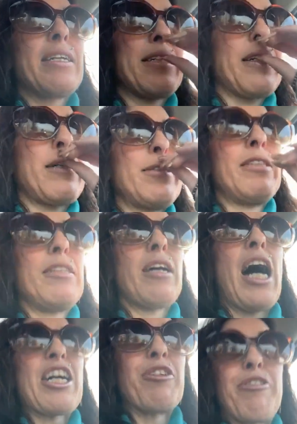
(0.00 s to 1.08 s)
Like,
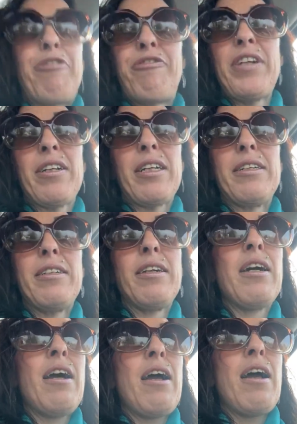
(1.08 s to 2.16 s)
I could feel it.
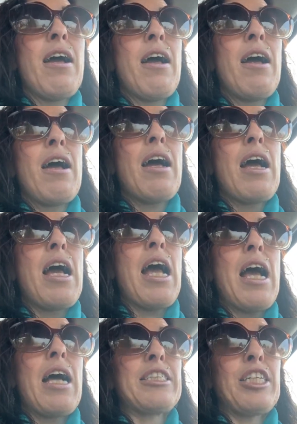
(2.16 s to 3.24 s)

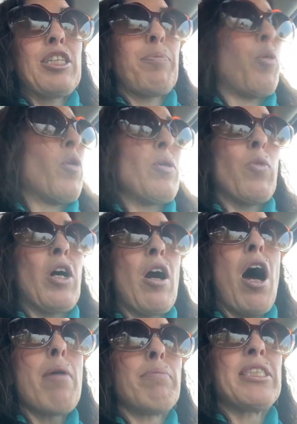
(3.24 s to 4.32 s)
To the point where
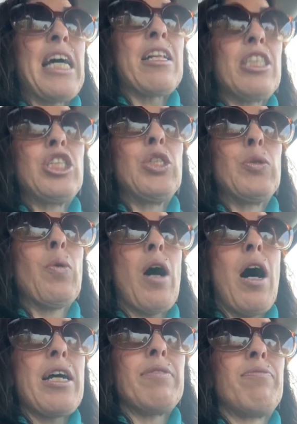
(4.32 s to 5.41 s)
I'm telling you,
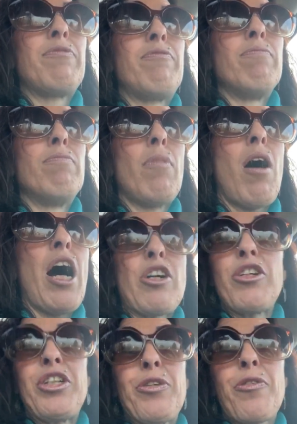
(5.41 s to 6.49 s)
I
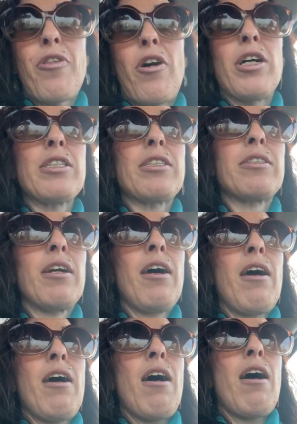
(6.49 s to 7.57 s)
could hear thoughts
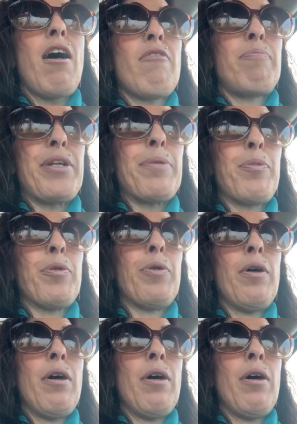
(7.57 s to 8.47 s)
of people.